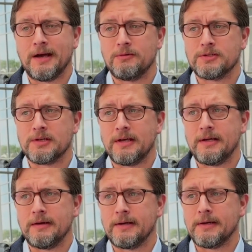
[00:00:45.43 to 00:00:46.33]
I would
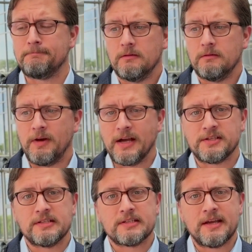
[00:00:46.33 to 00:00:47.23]
say
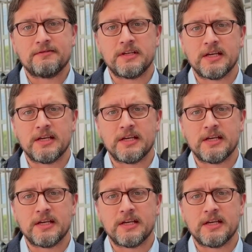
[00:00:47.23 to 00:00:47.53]
vaccine safety